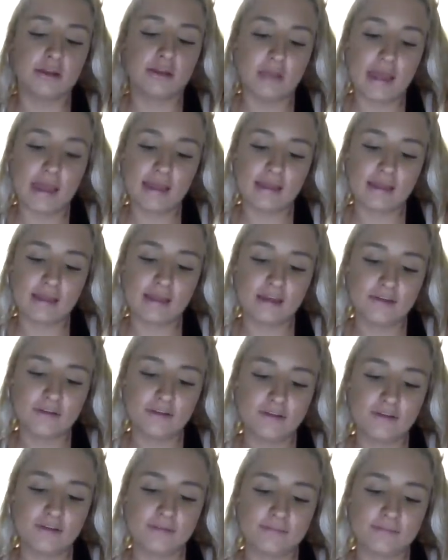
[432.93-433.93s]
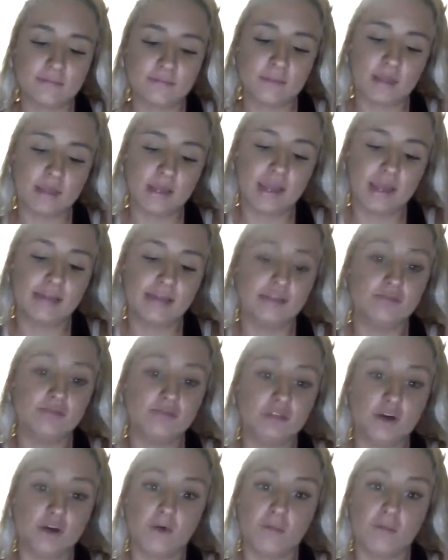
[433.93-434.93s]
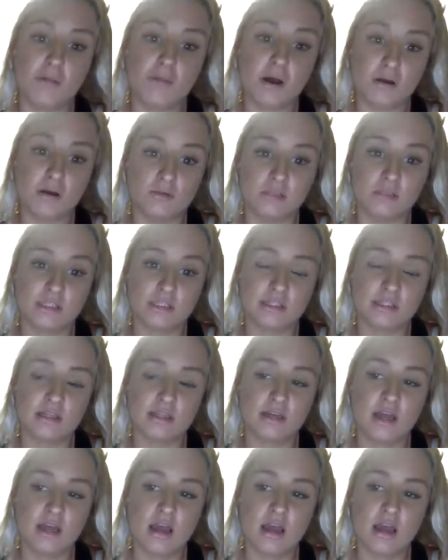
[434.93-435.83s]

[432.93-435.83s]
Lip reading: negative, and you don't post.